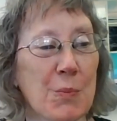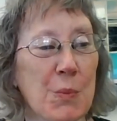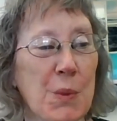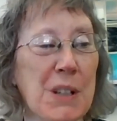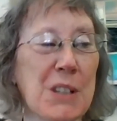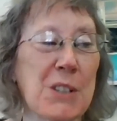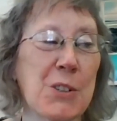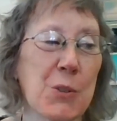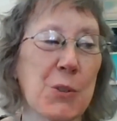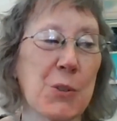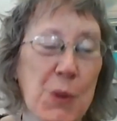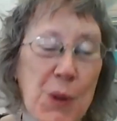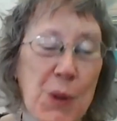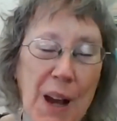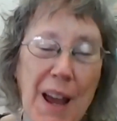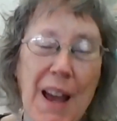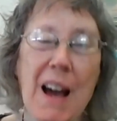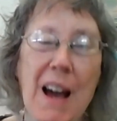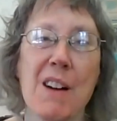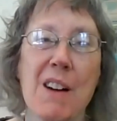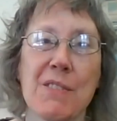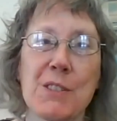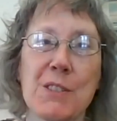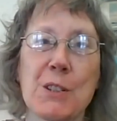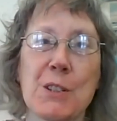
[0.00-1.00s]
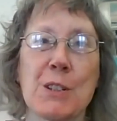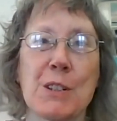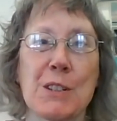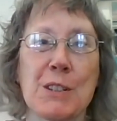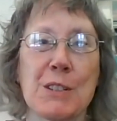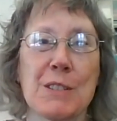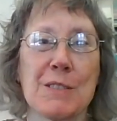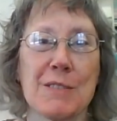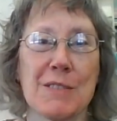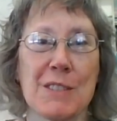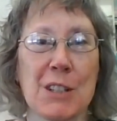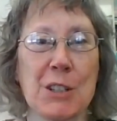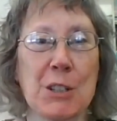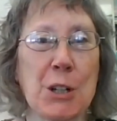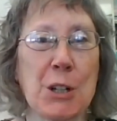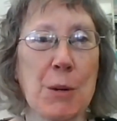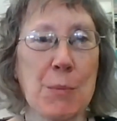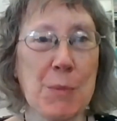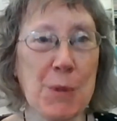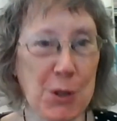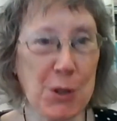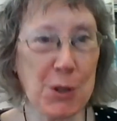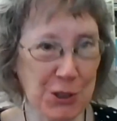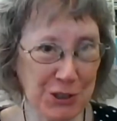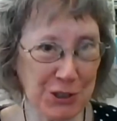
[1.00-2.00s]
We do have the
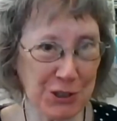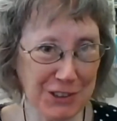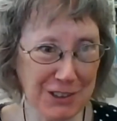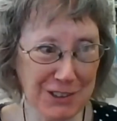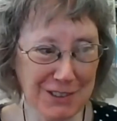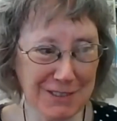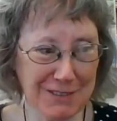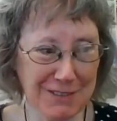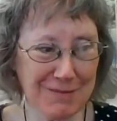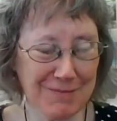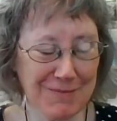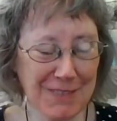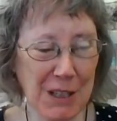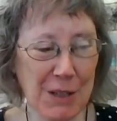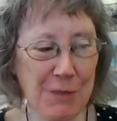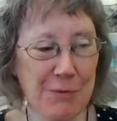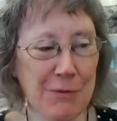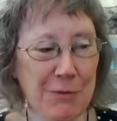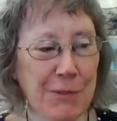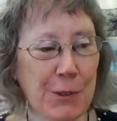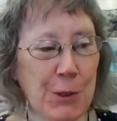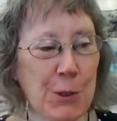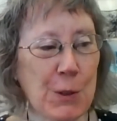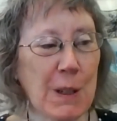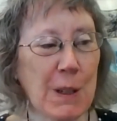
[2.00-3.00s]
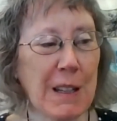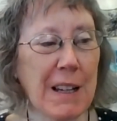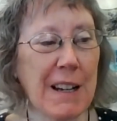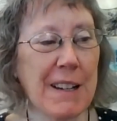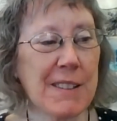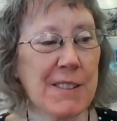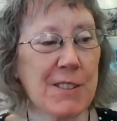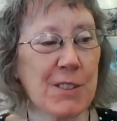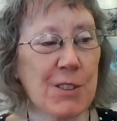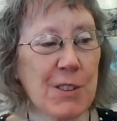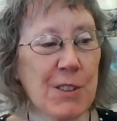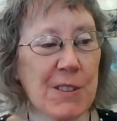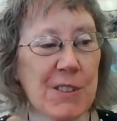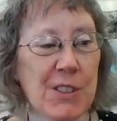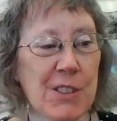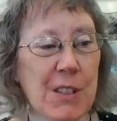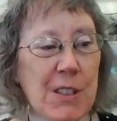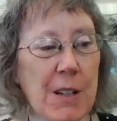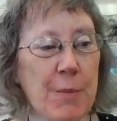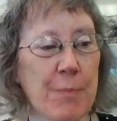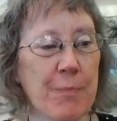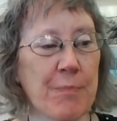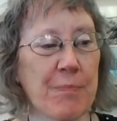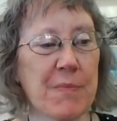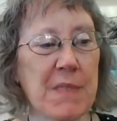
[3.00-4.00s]
commercial fertilizer. It's
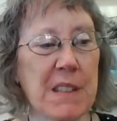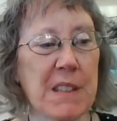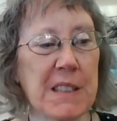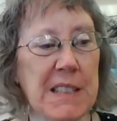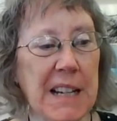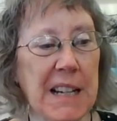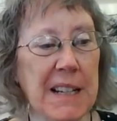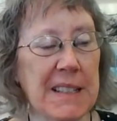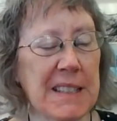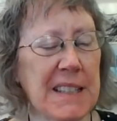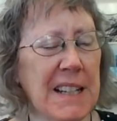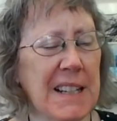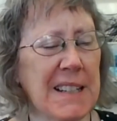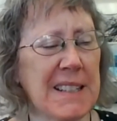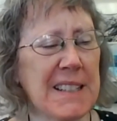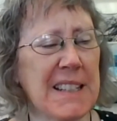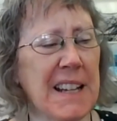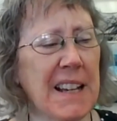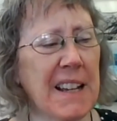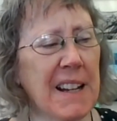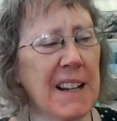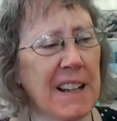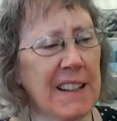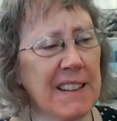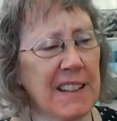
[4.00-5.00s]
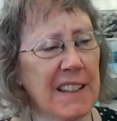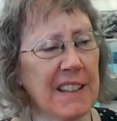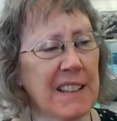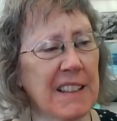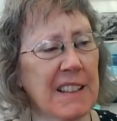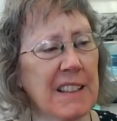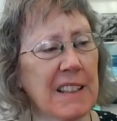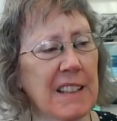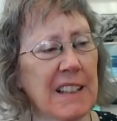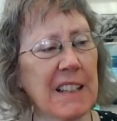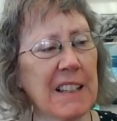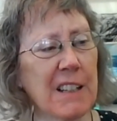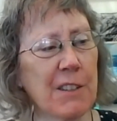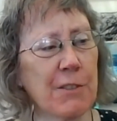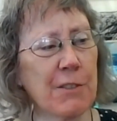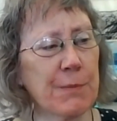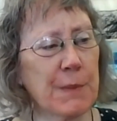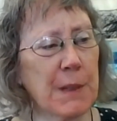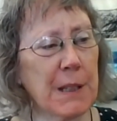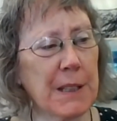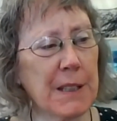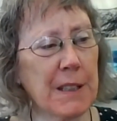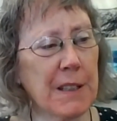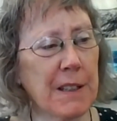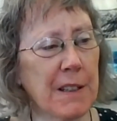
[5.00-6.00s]
10-10-10, I think, in a
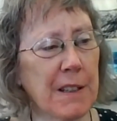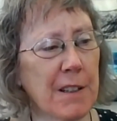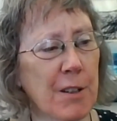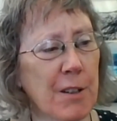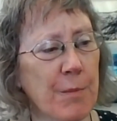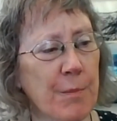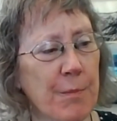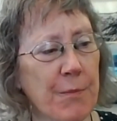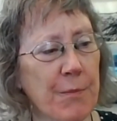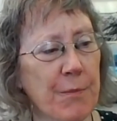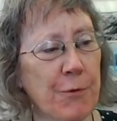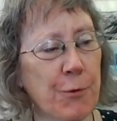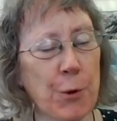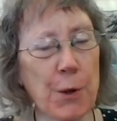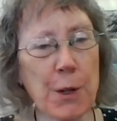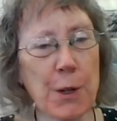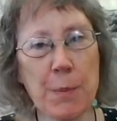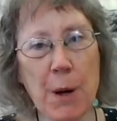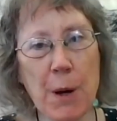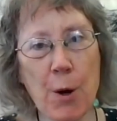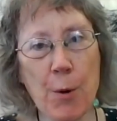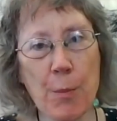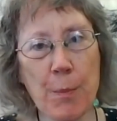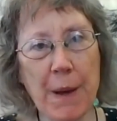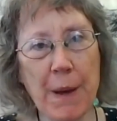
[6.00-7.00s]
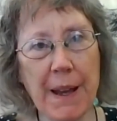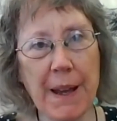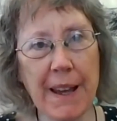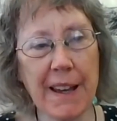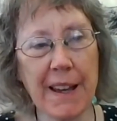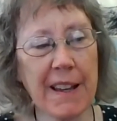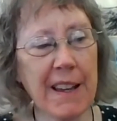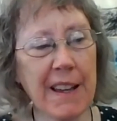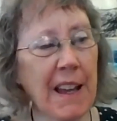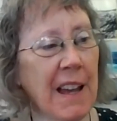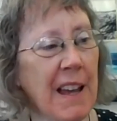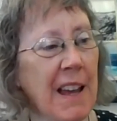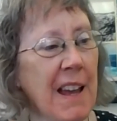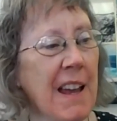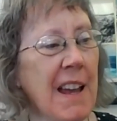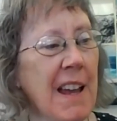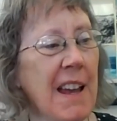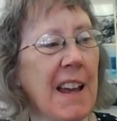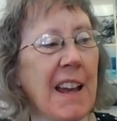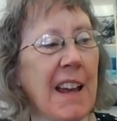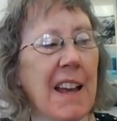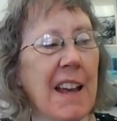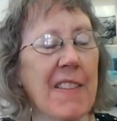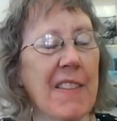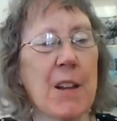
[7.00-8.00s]
40-pound bag.
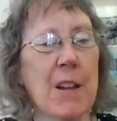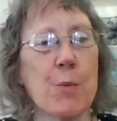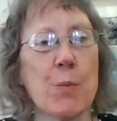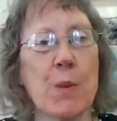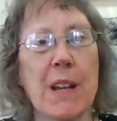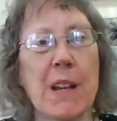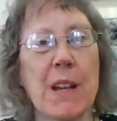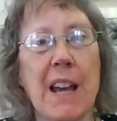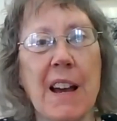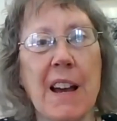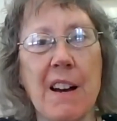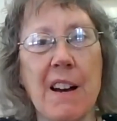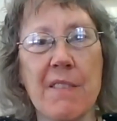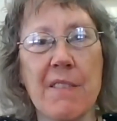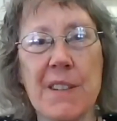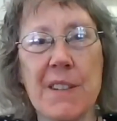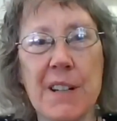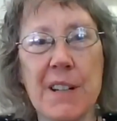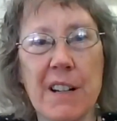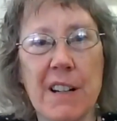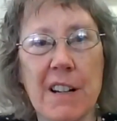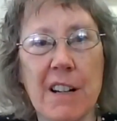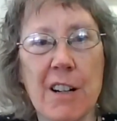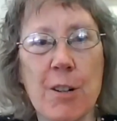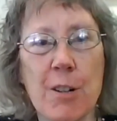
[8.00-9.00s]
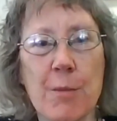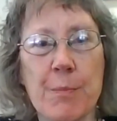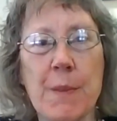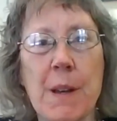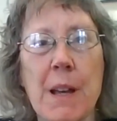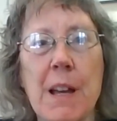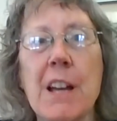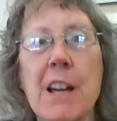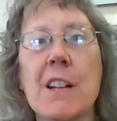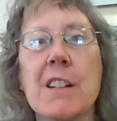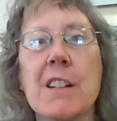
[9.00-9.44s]
And then we have the